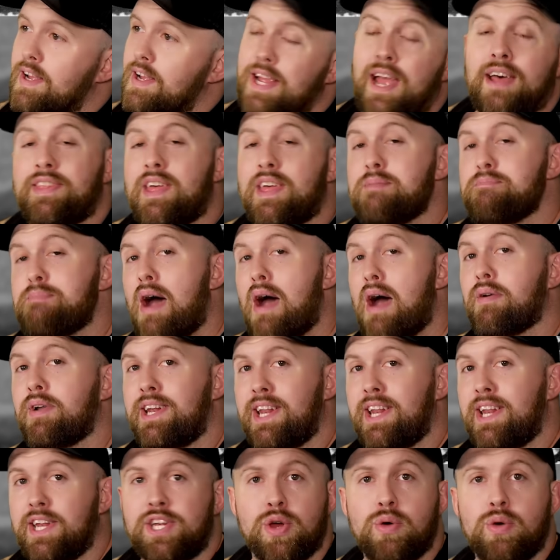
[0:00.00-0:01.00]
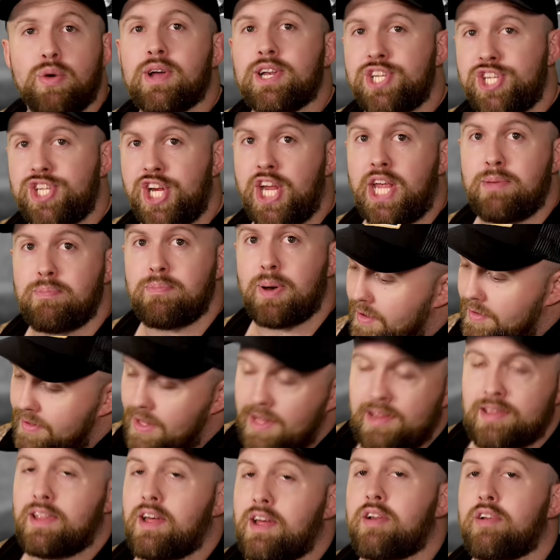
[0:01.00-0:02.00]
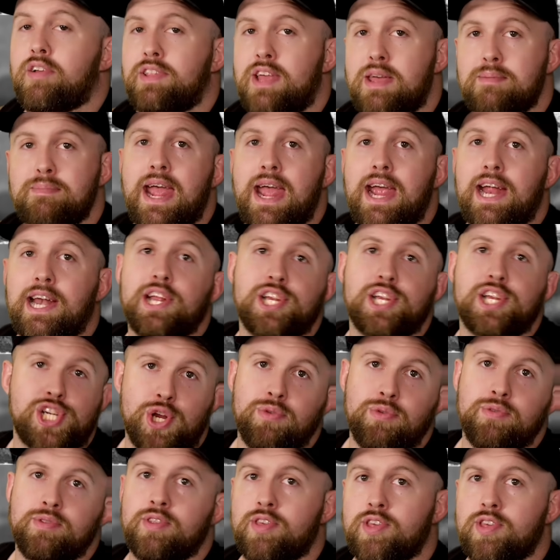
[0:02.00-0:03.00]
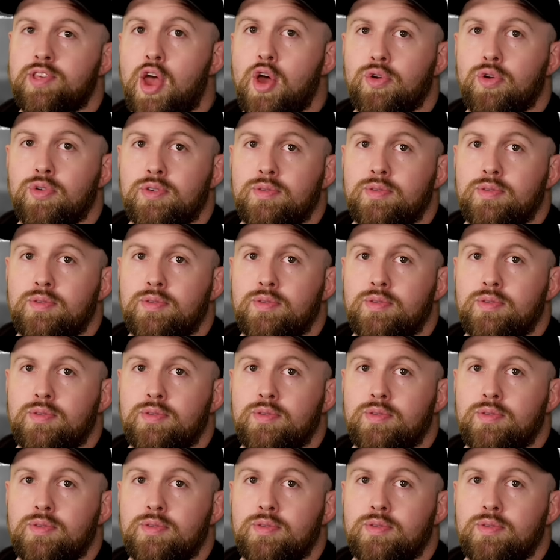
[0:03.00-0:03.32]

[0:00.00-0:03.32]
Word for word: Yeah, they mounted it to a Jeep. They literally made a shoot and scoot,